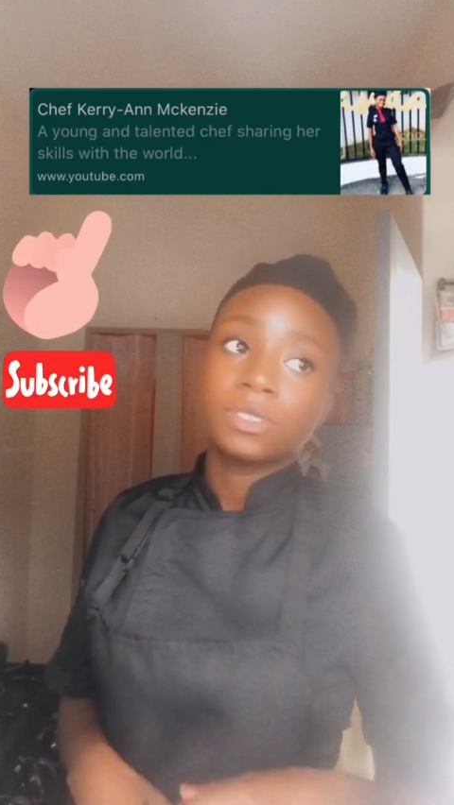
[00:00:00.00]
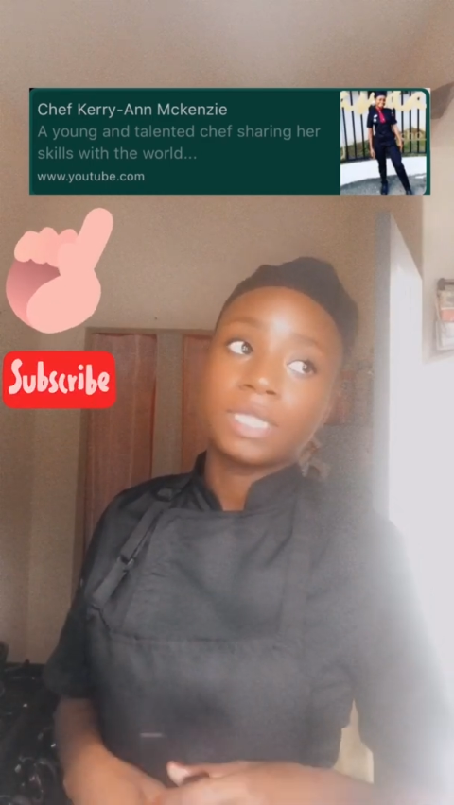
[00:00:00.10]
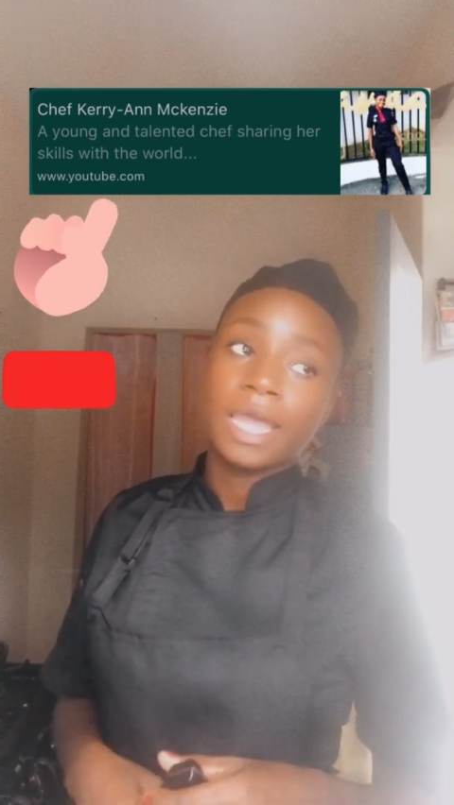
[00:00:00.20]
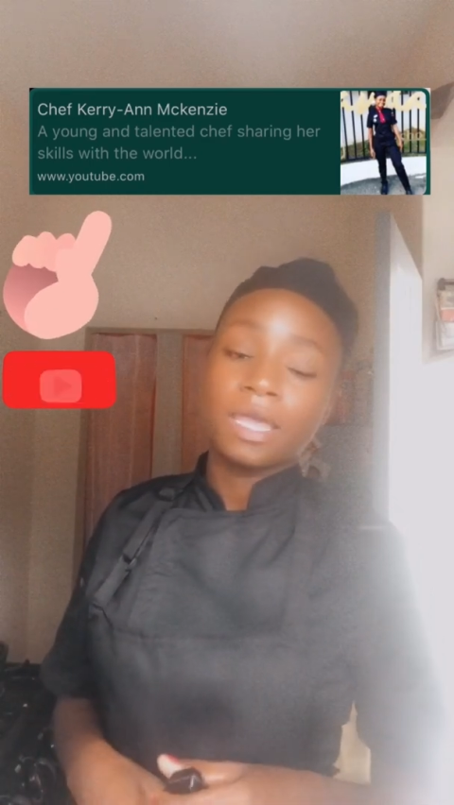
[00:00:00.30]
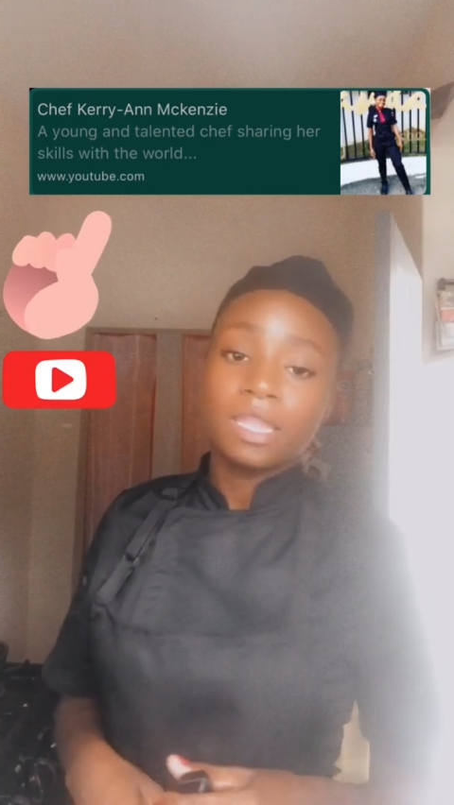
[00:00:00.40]

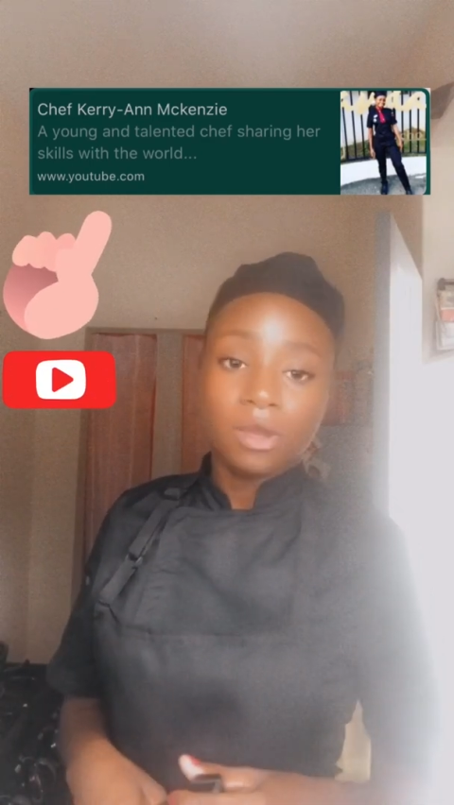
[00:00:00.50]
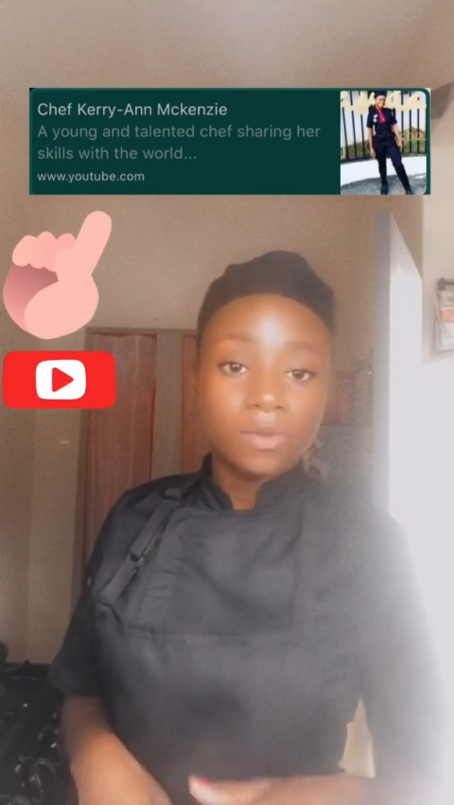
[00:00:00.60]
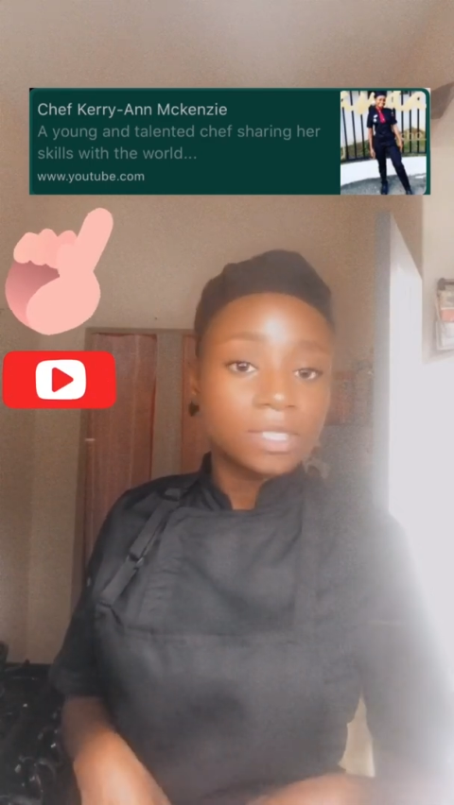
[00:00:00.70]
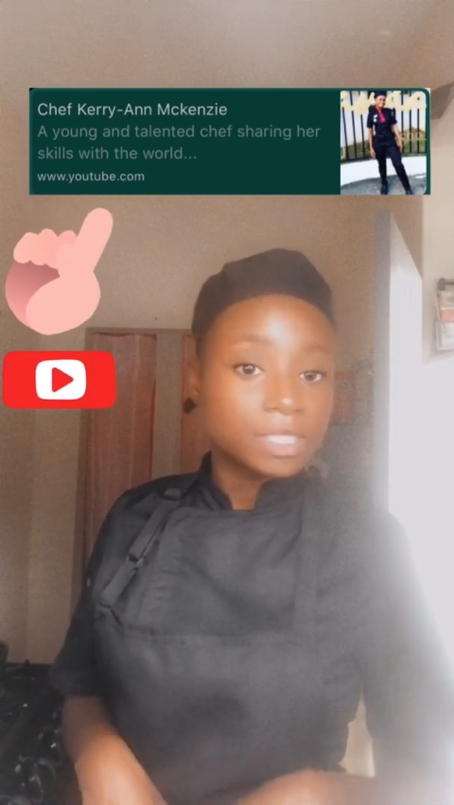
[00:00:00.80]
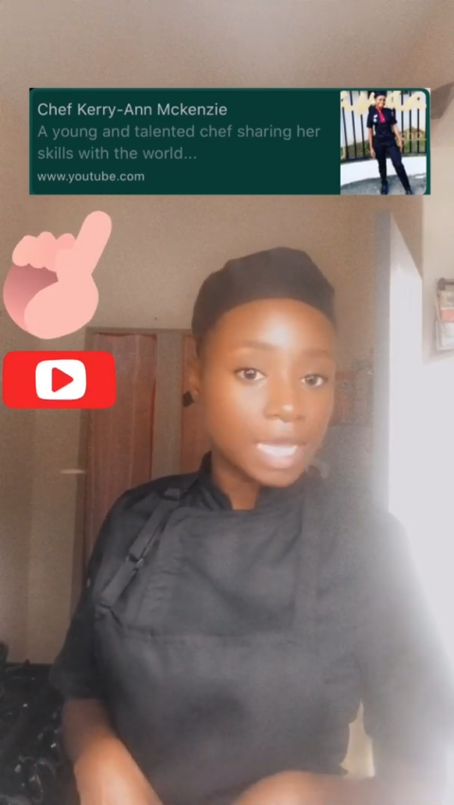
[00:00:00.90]
likely
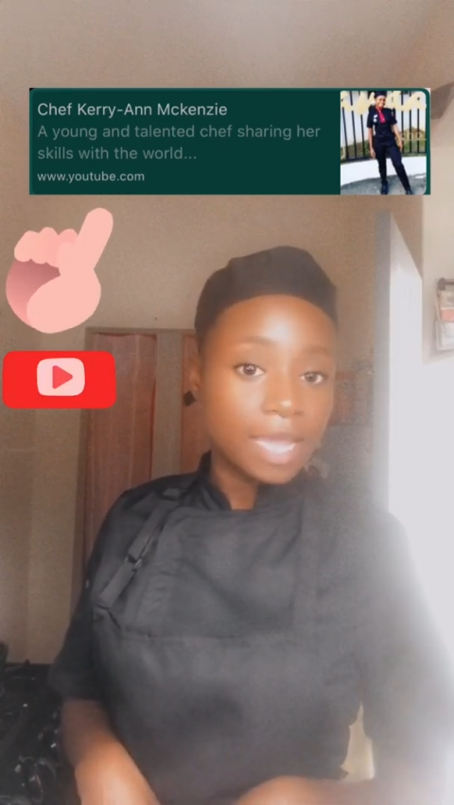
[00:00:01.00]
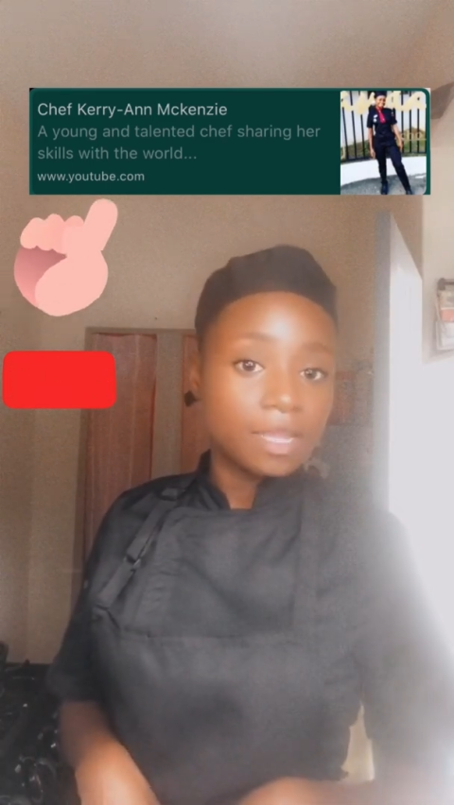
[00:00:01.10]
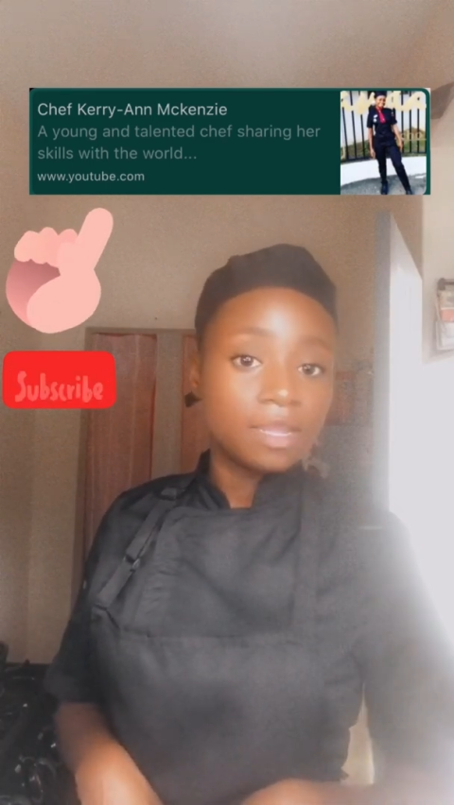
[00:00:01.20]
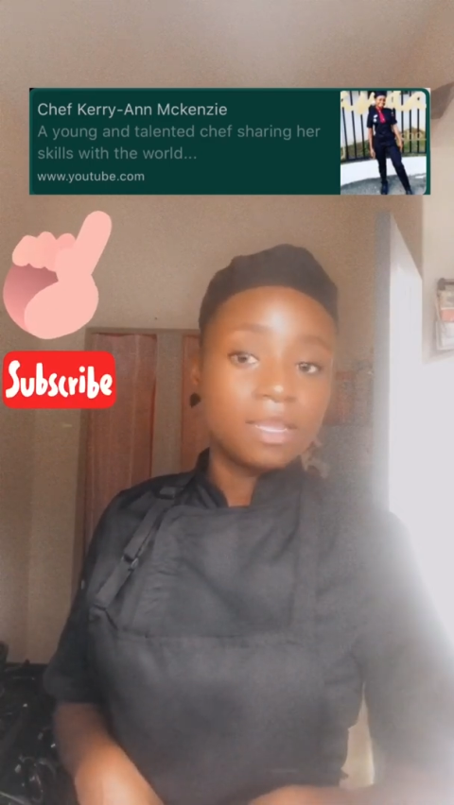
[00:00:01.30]
outside,